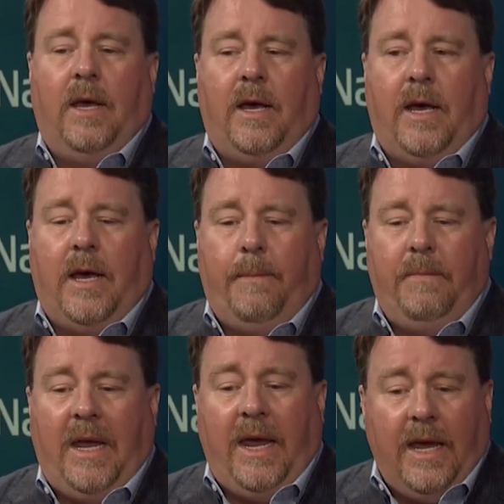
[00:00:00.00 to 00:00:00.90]
And
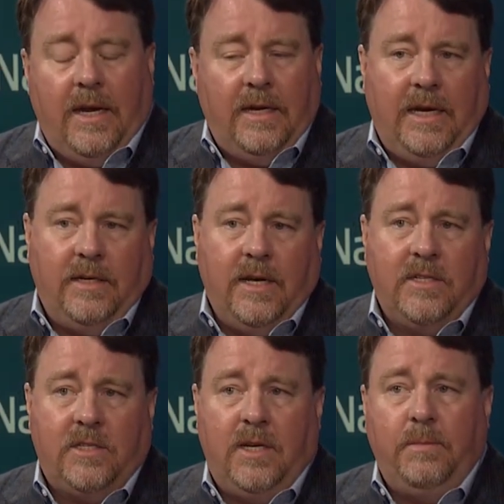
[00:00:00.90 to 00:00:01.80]
it does
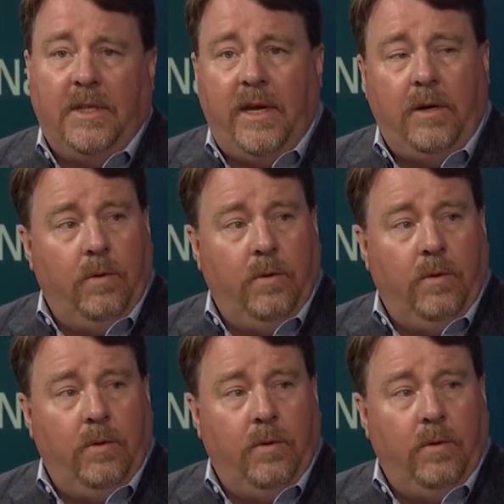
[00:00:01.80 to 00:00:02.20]
stimulate